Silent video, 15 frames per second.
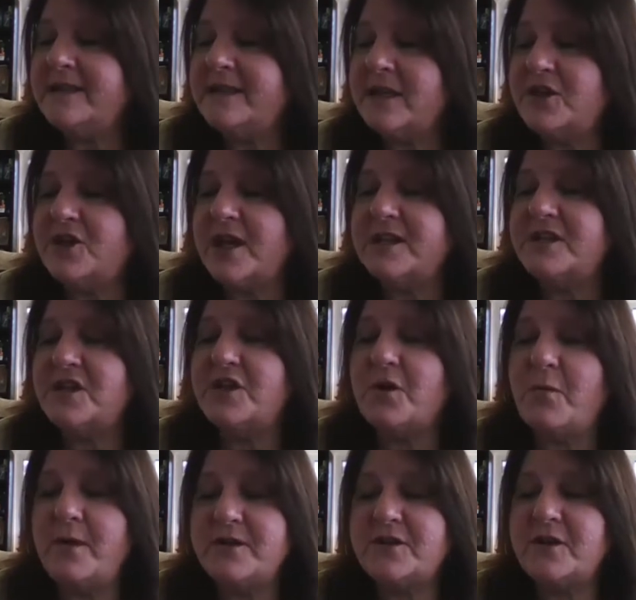suggested The
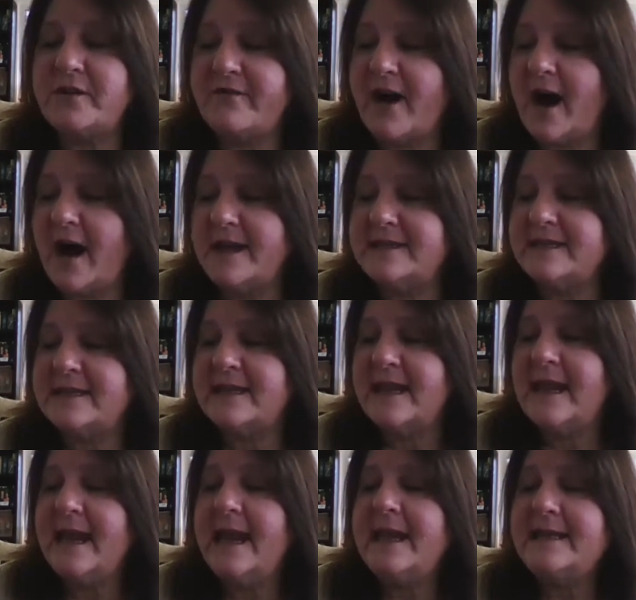Wizard of Oz,
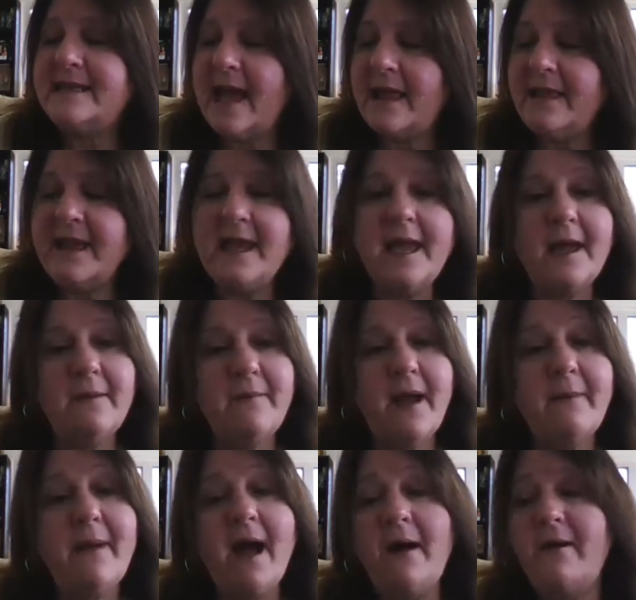telling him
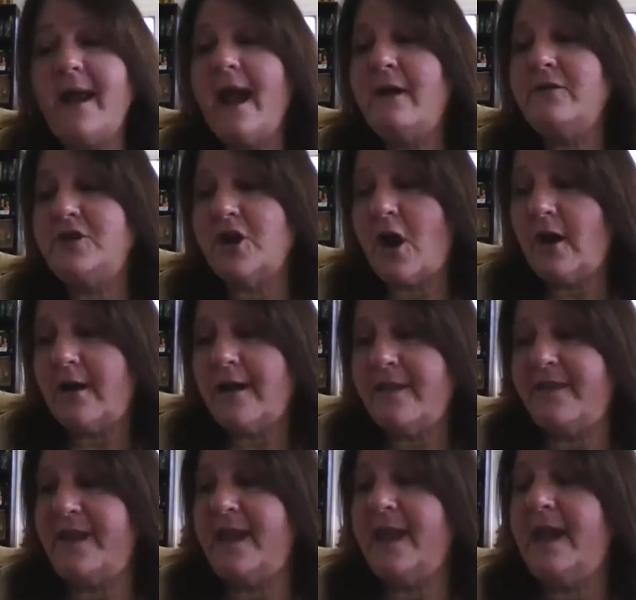about how
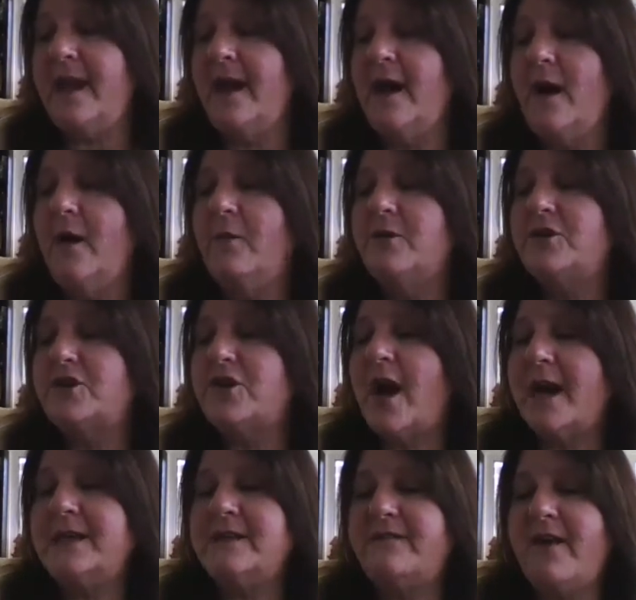Dorothy was
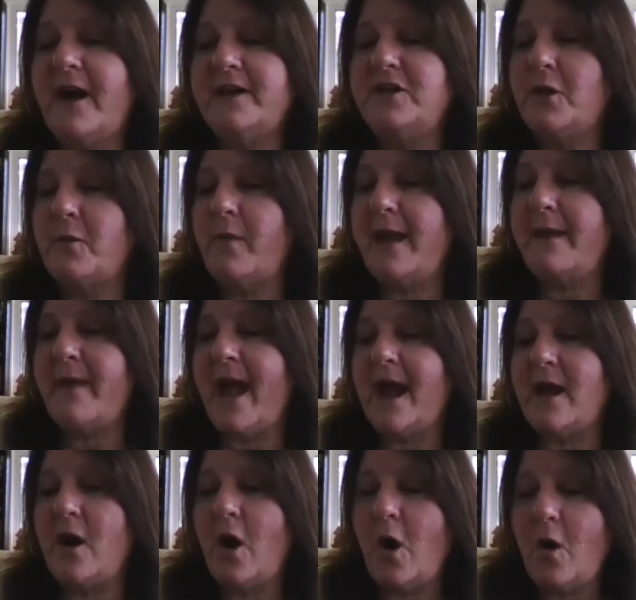trying to find her way
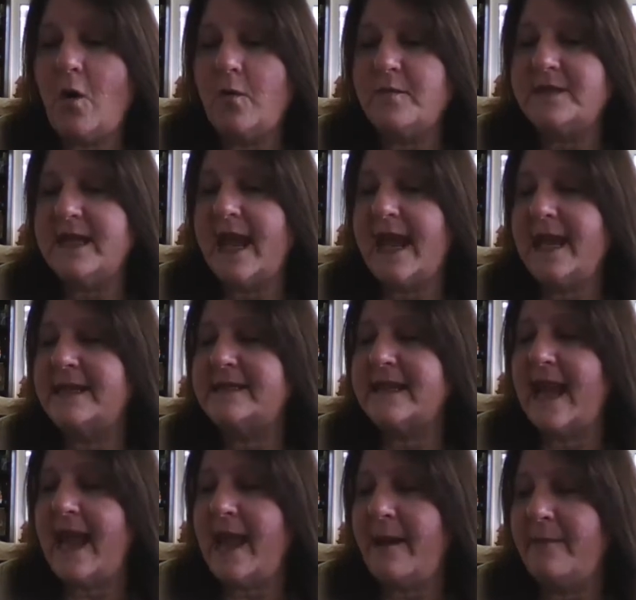back home to Aunt
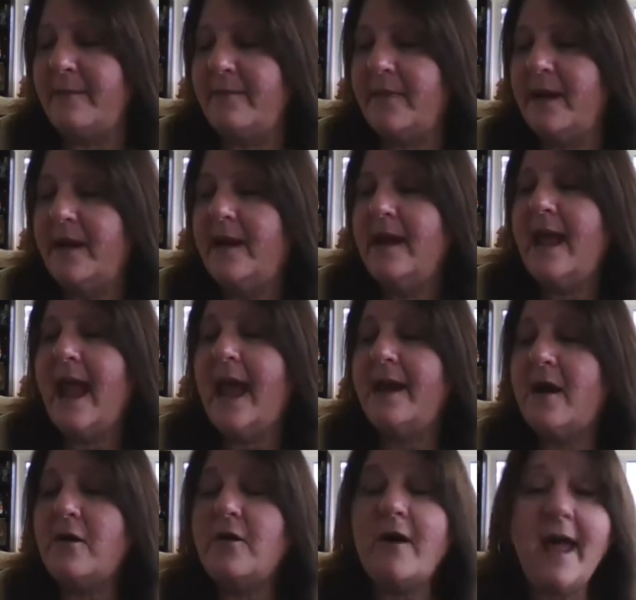Em
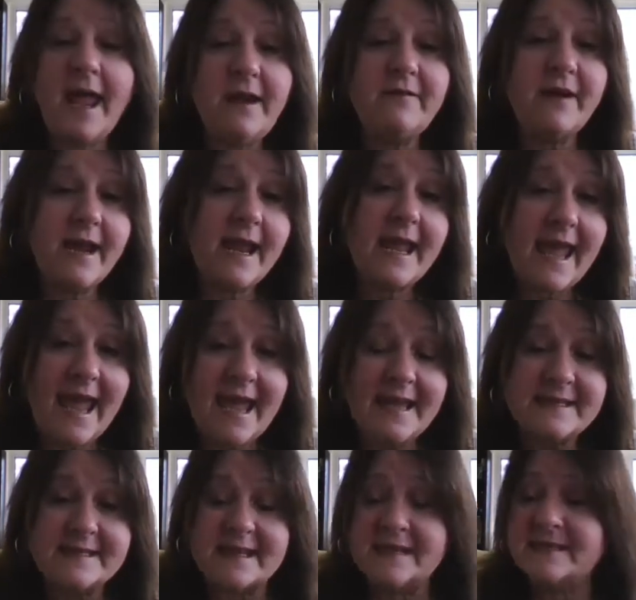and Uncle Henry in
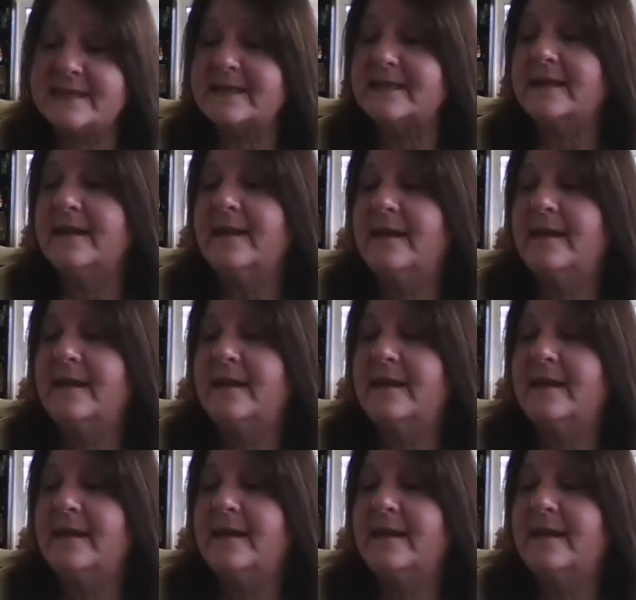Kansas.